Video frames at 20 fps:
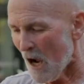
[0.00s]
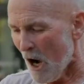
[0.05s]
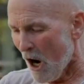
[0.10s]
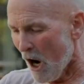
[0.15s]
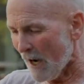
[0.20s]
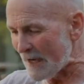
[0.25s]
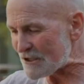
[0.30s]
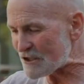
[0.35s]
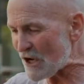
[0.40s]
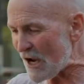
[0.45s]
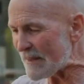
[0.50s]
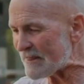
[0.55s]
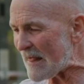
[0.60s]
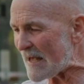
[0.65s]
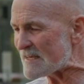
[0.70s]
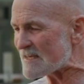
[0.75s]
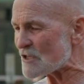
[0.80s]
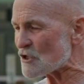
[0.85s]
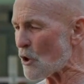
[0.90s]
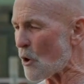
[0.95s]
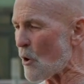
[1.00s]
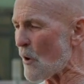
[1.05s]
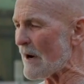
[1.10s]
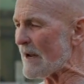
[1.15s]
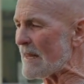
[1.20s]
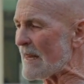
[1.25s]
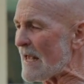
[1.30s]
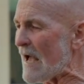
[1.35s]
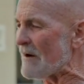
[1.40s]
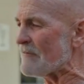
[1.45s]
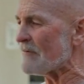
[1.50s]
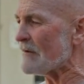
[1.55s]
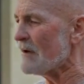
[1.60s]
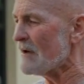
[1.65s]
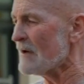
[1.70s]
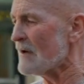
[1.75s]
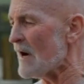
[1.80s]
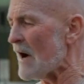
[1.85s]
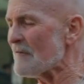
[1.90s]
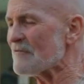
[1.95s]
I shared that story the
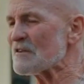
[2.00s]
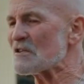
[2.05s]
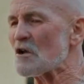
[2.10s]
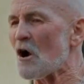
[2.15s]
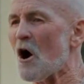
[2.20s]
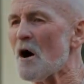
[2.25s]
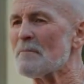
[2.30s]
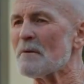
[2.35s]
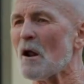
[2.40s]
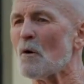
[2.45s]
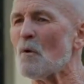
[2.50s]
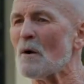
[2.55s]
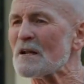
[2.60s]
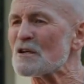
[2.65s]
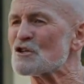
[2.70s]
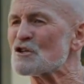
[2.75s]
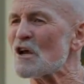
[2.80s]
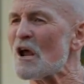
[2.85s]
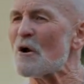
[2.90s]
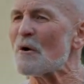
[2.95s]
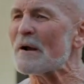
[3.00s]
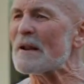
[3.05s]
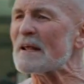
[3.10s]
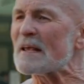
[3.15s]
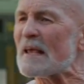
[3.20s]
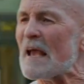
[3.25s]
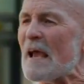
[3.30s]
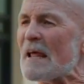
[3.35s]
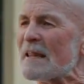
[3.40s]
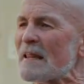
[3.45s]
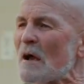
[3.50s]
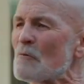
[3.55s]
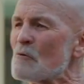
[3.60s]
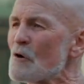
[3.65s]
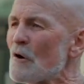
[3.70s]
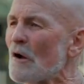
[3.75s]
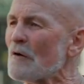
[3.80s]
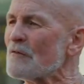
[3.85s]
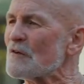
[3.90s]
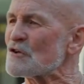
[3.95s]
other time, but I want to share it again, that
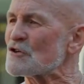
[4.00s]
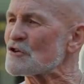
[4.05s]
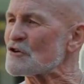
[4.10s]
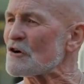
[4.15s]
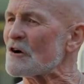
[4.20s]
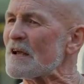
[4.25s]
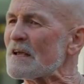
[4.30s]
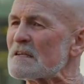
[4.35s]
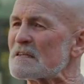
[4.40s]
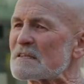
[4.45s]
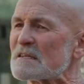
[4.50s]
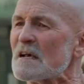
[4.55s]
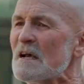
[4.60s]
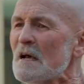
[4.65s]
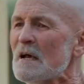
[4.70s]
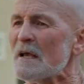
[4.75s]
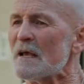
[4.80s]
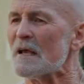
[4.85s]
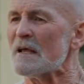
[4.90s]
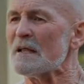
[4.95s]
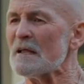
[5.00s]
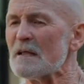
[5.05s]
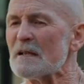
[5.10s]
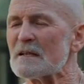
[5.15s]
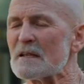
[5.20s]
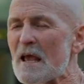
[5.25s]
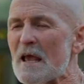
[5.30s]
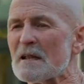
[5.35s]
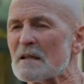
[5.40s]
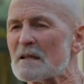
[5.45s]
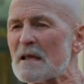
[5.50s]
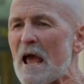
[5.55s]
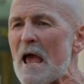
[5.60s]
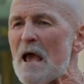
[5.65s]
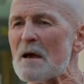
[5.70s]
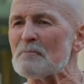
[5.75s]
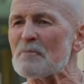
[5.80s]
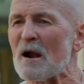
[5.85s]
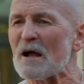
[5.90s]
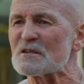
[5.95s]
we're on the streets in
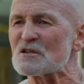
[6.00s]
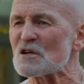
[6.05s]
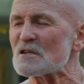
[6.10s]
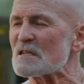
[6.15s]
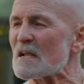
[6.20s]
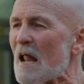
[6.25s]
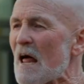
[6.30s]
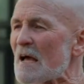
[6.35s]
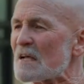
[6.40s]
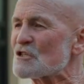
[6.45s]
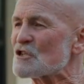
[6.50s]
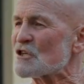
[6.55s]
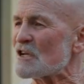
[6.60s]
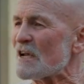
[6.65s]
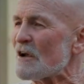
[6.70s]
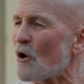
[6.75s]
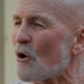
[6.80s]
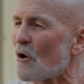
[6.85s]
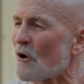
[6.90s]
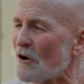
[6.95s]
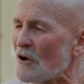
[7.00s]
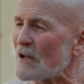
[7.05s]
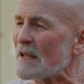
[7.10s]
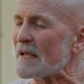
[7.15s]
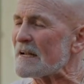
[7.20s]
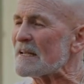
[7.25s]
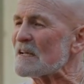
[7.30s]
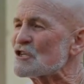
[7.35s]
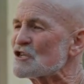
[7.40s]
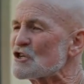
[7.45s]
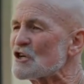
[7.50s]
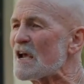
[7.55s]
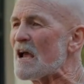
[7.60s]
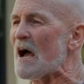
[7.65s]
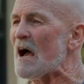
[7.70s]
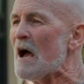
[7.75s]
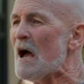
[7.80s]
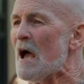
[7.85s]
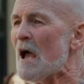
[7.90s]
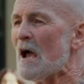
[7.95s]
Canberra just last year or earlier this
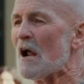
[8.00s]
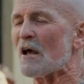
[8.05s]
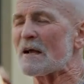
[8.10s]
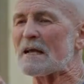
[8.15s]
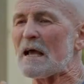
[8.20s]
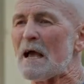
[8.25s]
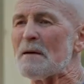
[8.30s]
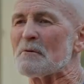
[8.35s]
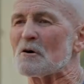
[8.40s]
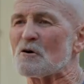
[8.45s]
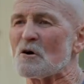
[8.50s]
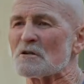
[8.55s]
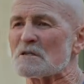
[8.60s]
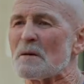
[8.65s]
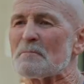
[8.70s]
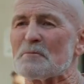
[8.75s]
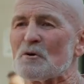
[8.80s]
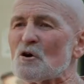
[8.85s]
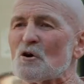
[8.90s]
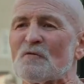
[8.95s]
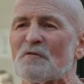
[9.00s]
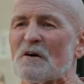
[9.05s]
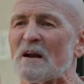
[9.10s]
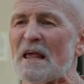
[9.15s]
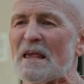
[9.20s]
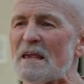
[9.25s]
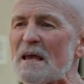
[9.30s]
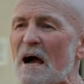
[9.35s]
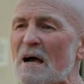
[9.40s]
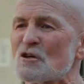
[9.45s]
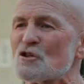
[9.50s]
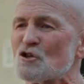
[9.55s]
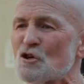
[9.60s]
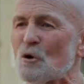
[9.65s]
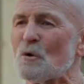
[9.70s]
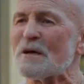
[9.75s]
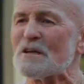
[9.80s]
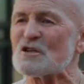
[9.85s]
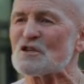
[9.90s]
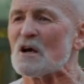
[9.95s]
year, and I came across a beautiful young
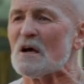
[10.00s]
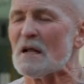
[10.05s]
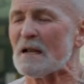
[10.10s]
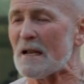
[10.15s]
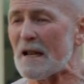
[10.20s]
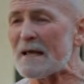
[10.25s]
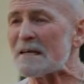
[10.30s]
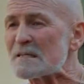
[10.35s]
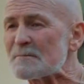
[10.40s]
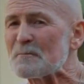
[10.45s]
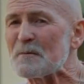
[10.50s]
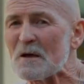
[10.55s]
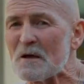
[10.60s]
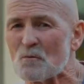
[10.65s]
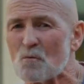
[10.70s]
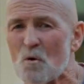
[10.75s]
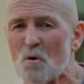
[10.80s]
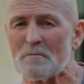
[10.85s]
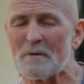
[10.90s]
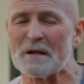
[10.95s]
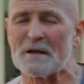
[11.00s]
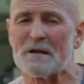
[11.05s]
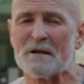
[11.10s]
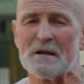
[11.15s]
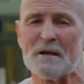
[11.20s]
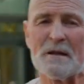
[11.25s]
Jewish lesbian woman.